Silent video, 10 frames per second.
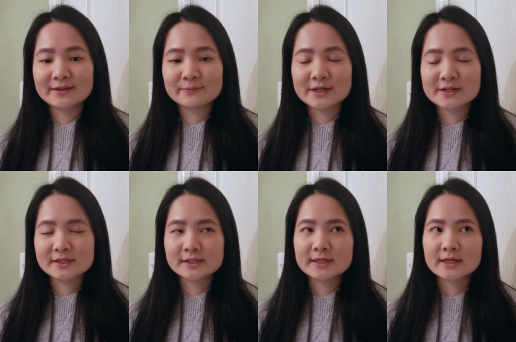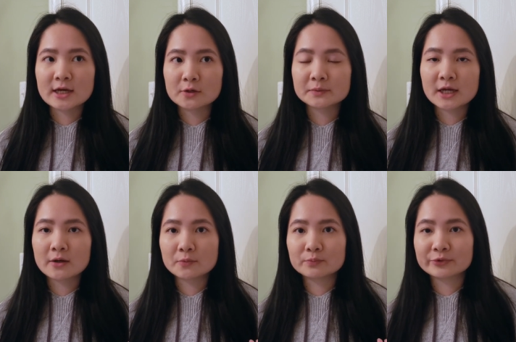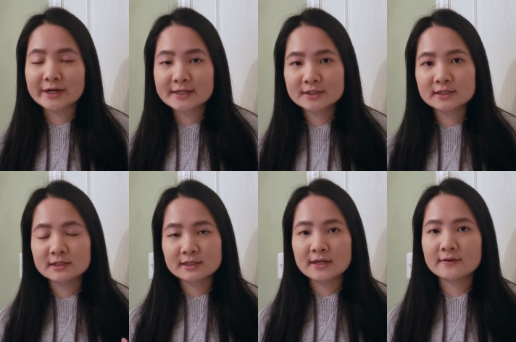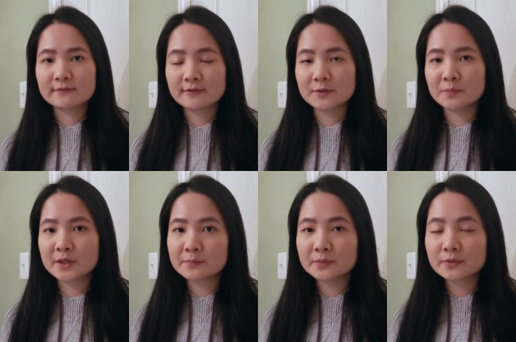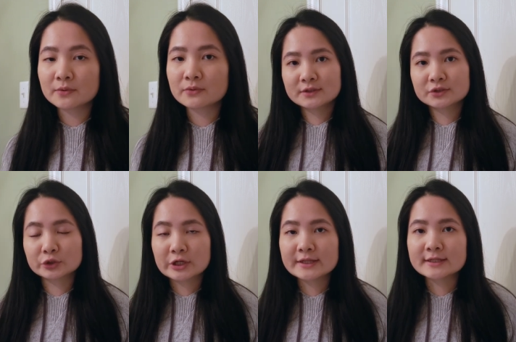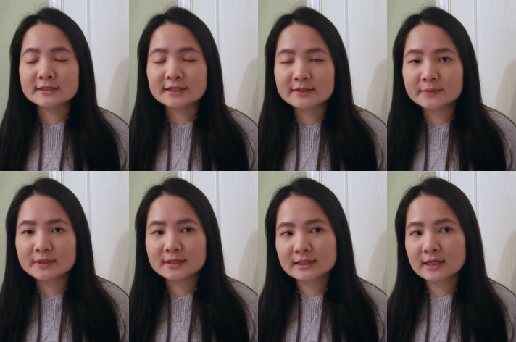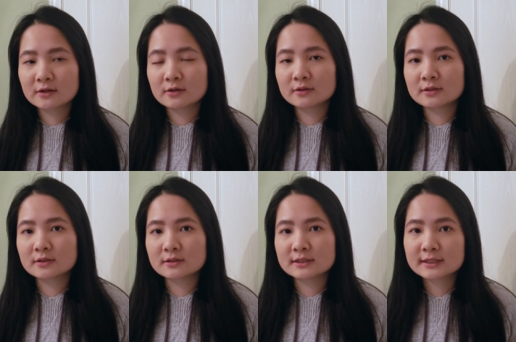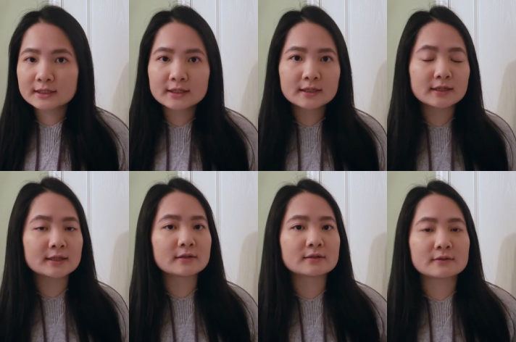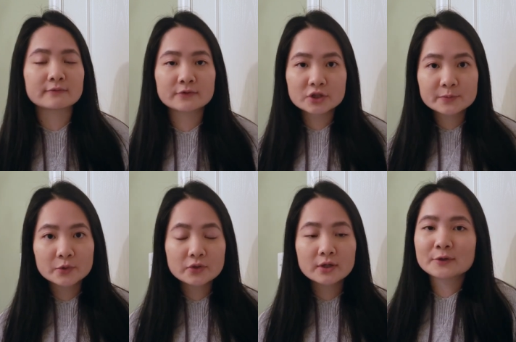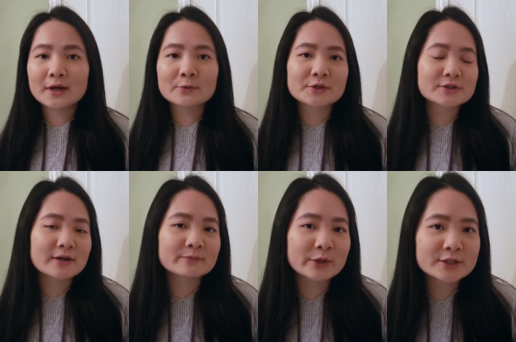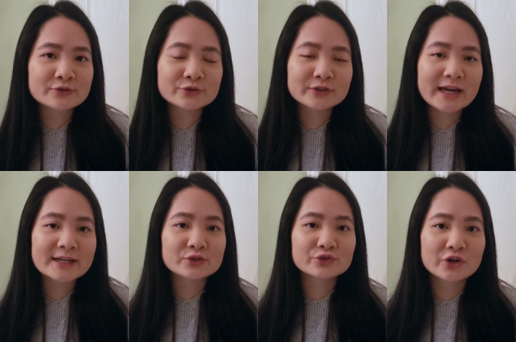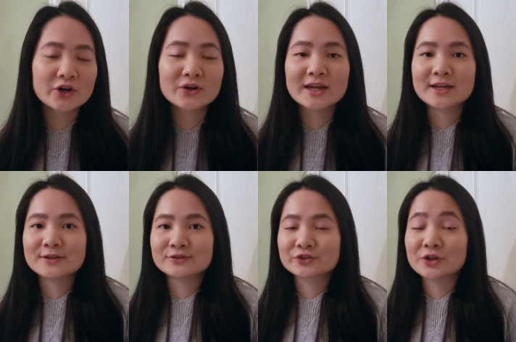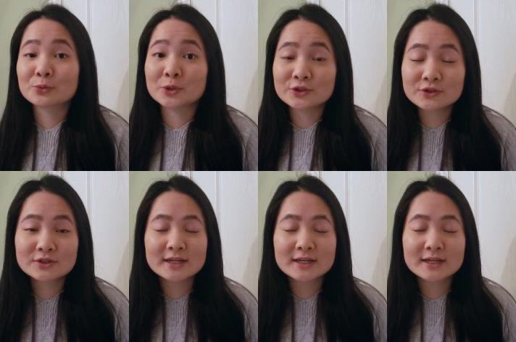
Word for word: because he helped out Bryce to save people during the demon attack on the city in the first book. And we also have Bryce, who's really headstrong and strong willed,